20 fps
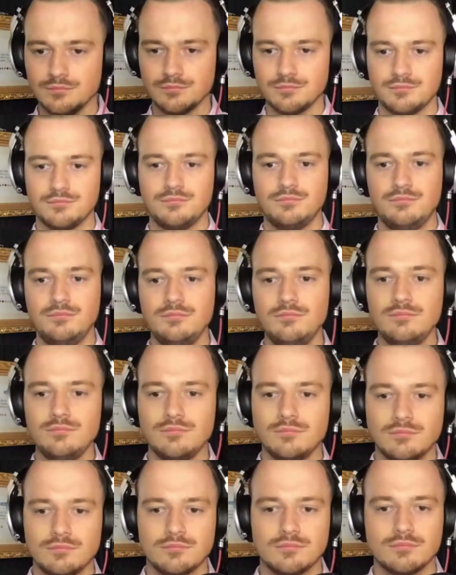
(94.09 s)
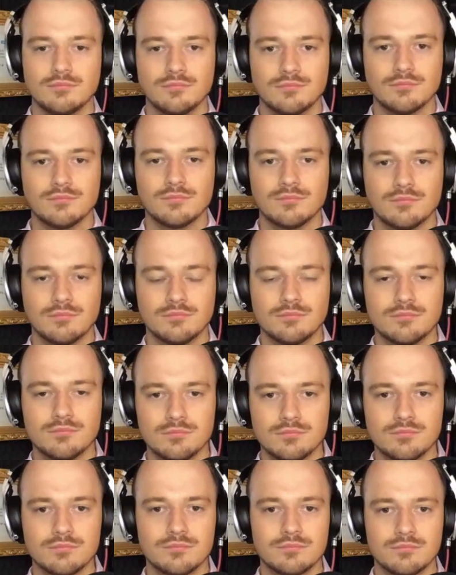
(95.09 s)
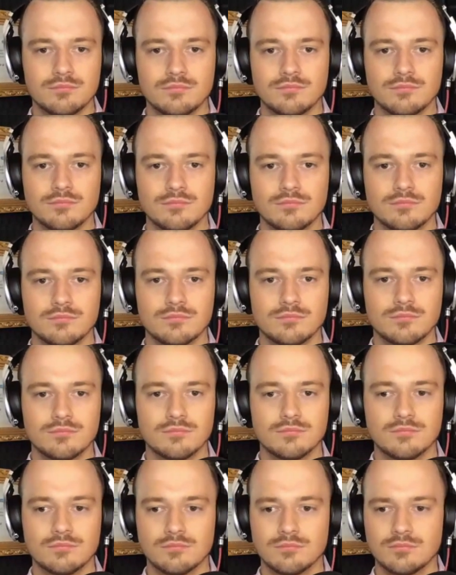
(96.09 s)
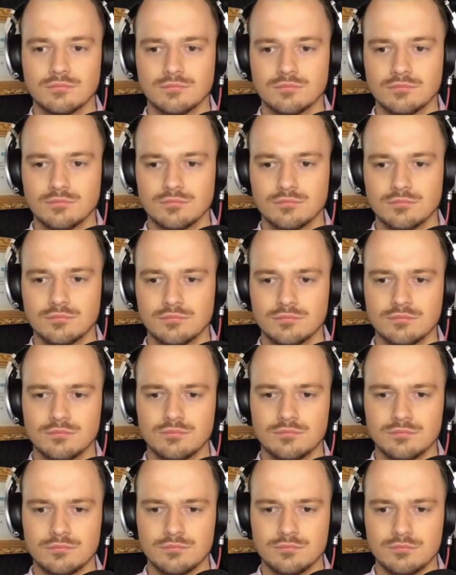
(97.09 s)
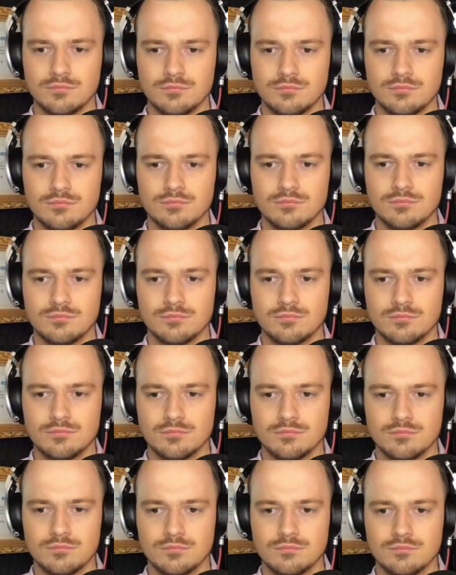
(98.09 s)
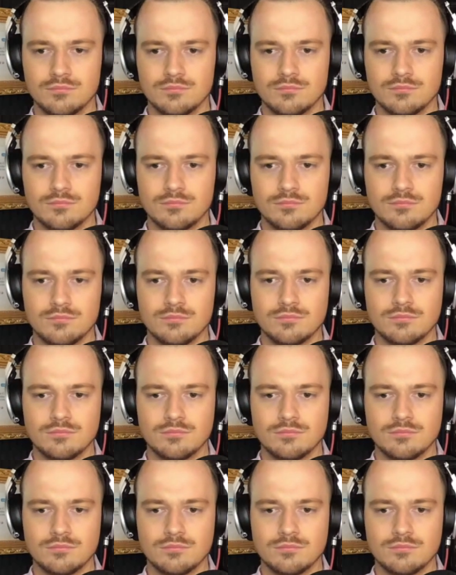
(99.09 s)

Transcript: [no speech]